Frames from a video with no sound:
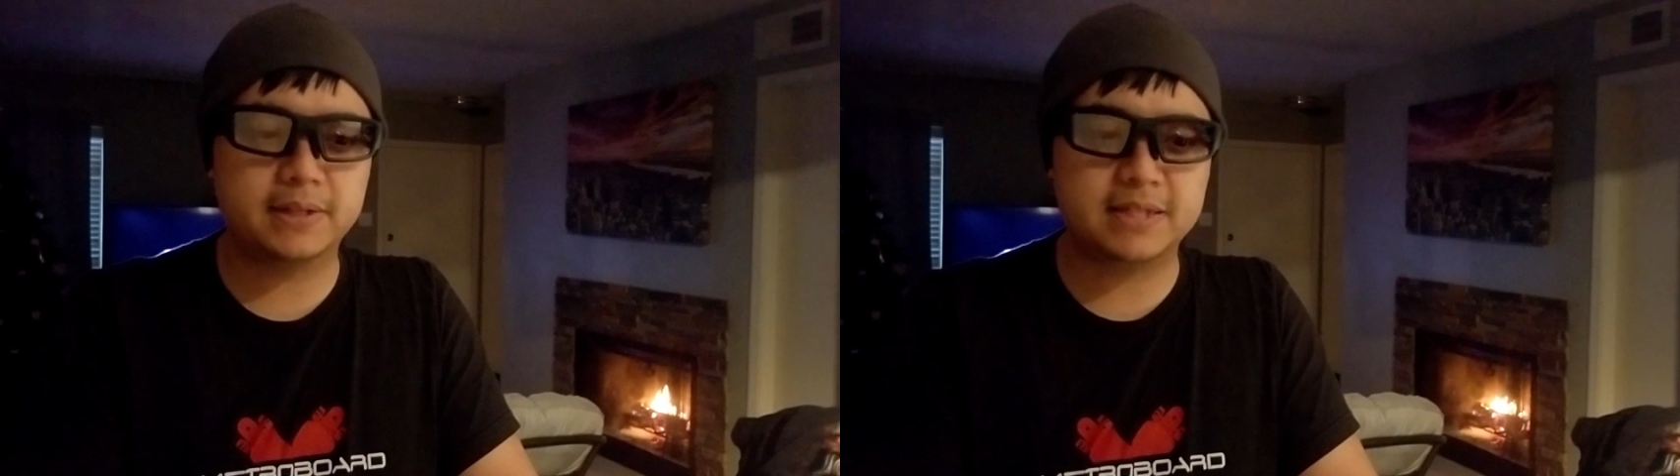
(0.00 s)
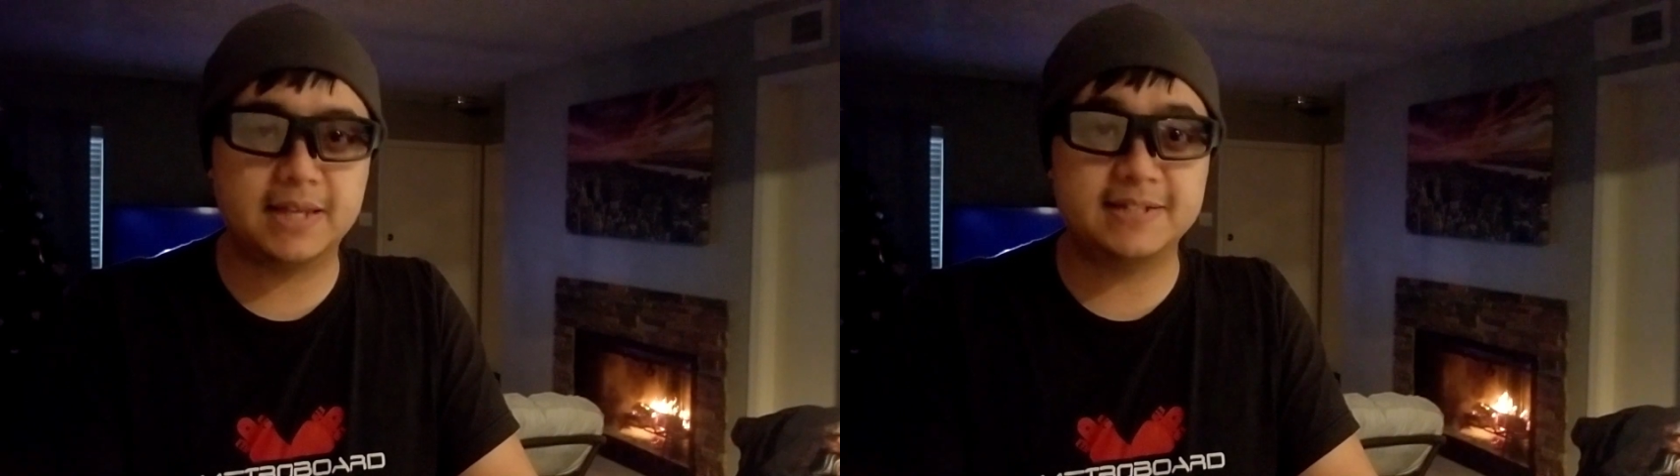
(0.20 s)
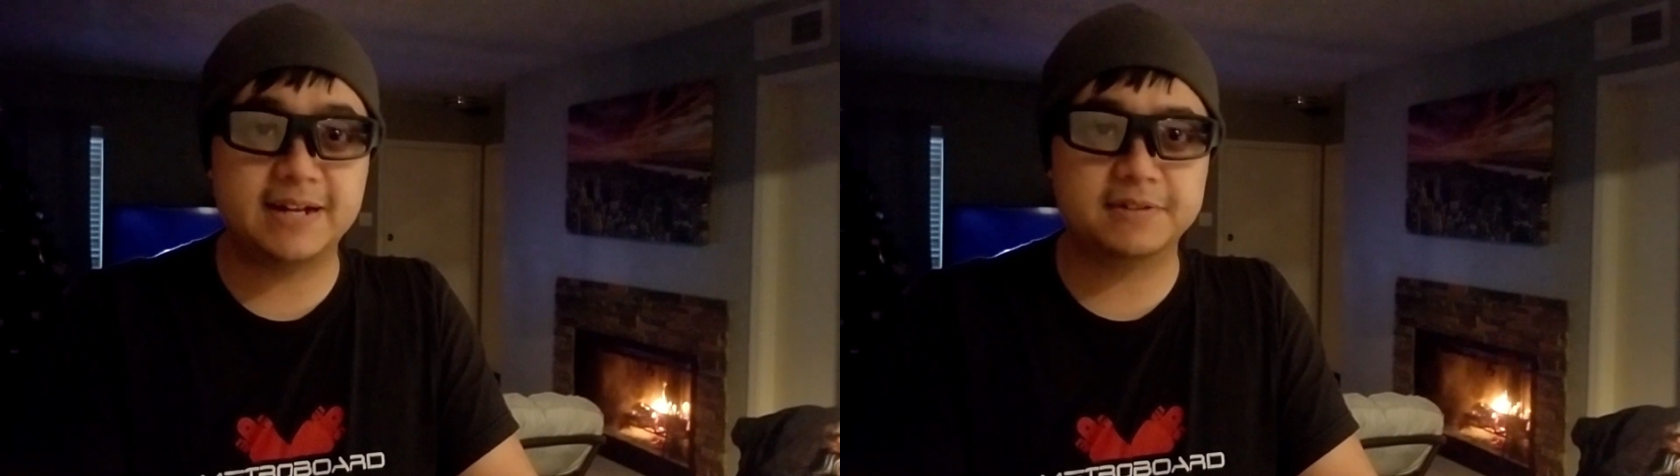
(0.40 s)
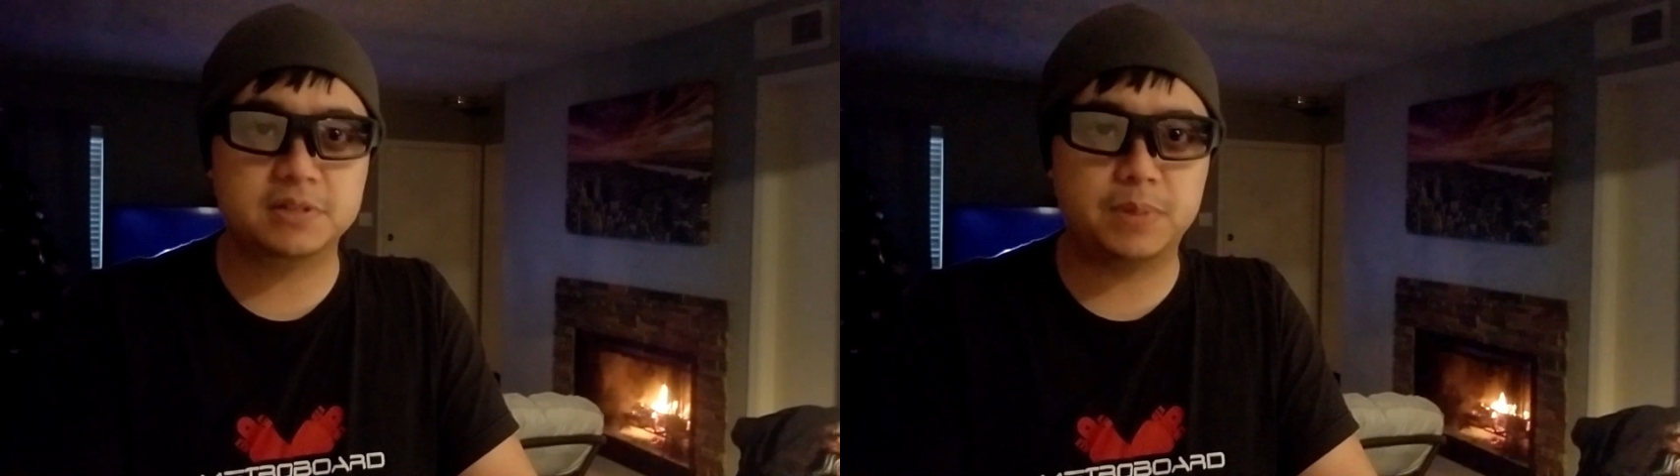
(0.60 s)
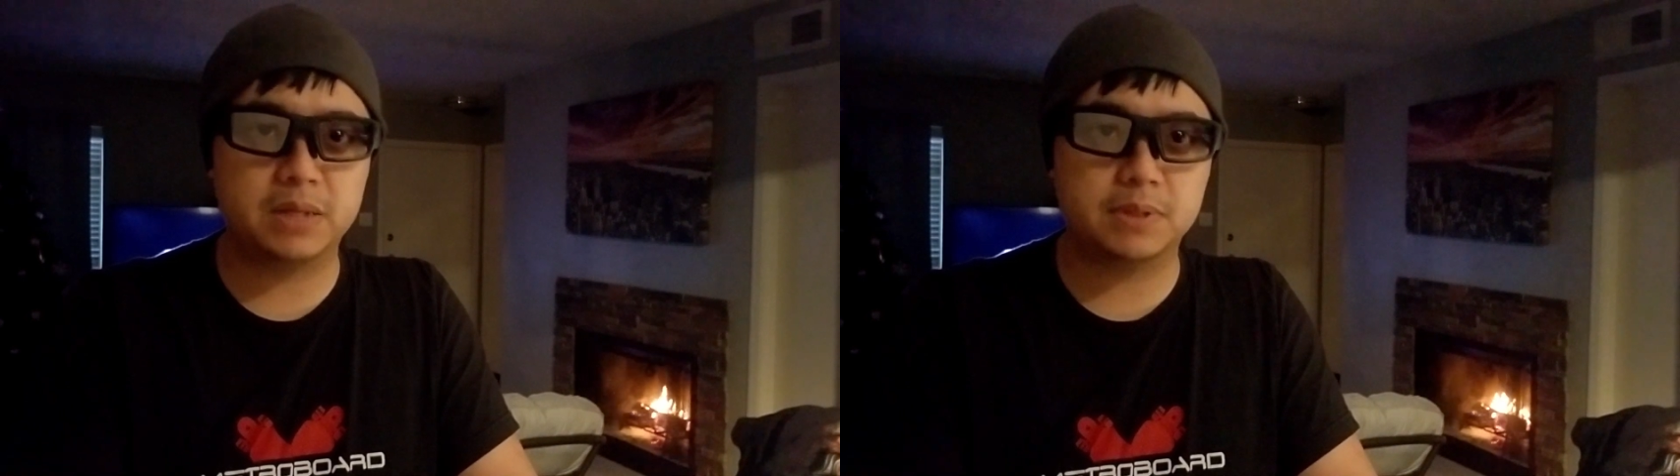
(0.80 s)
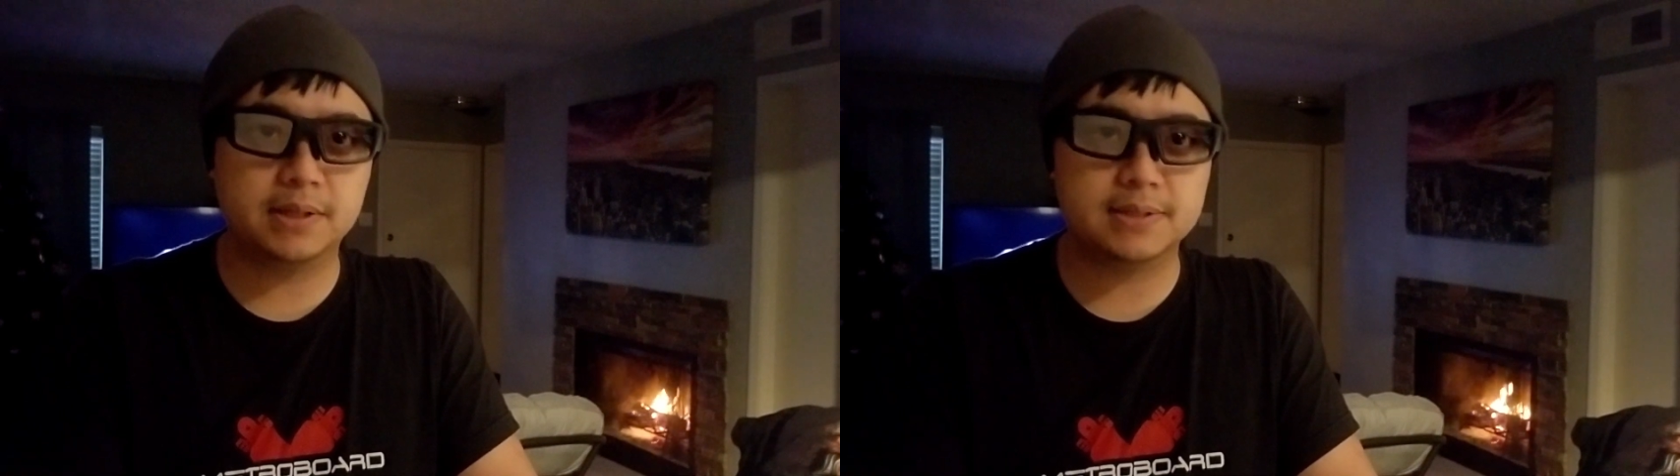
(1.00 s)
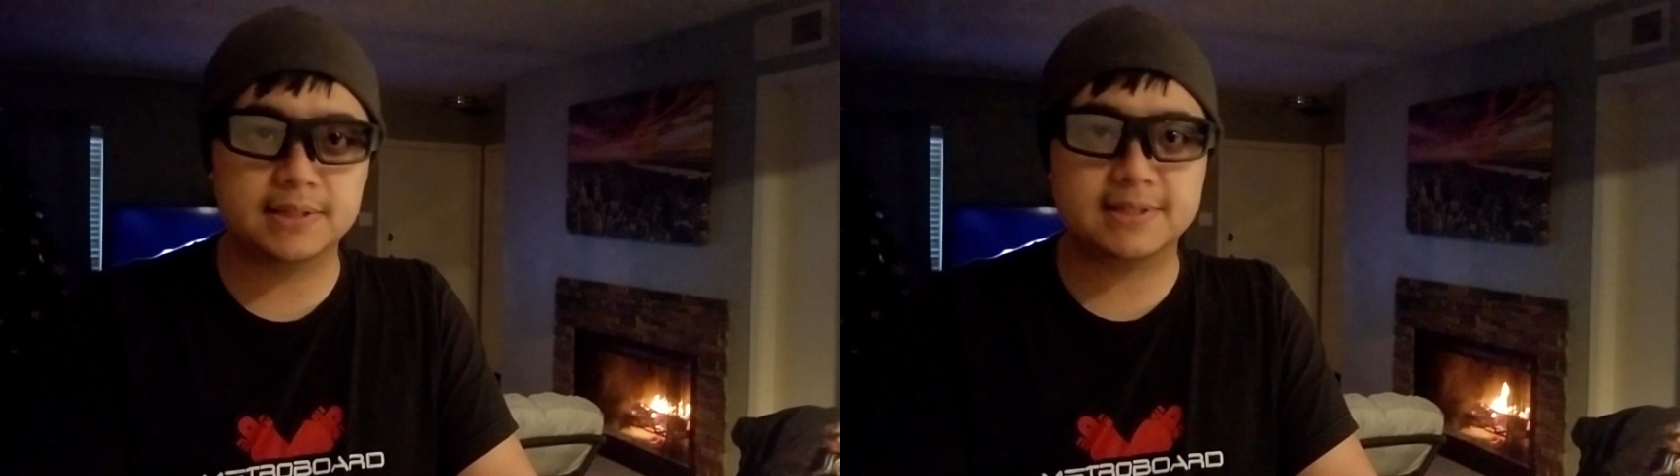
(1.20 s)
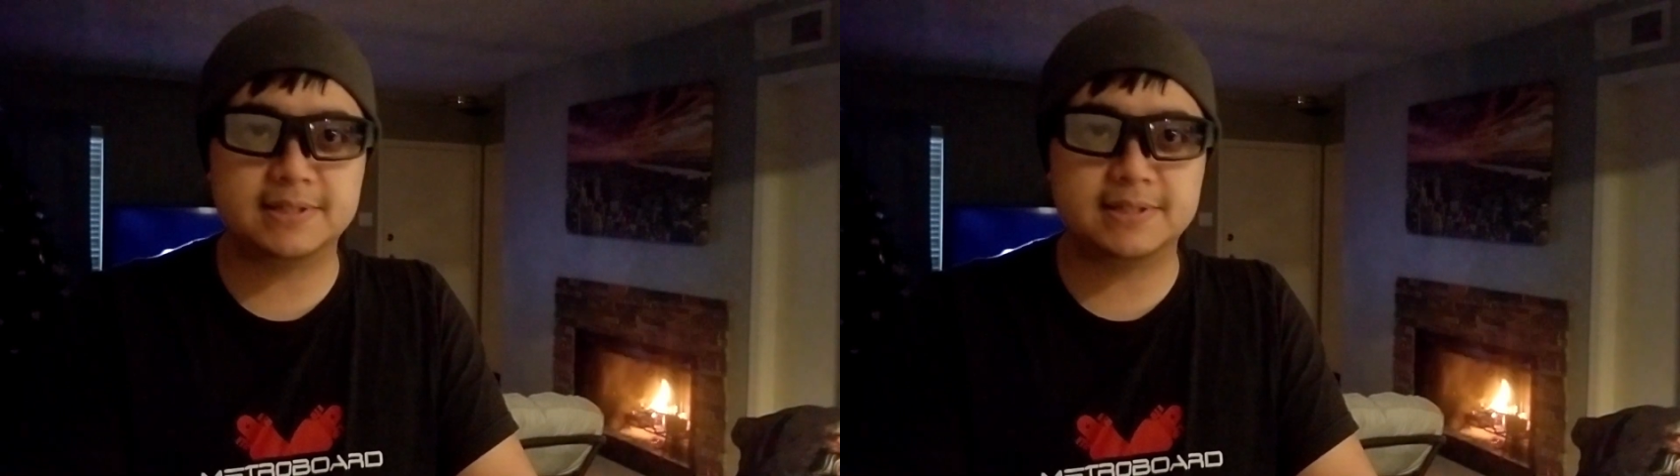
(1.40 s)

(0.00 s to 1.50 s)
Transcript: It's a heads-down display because it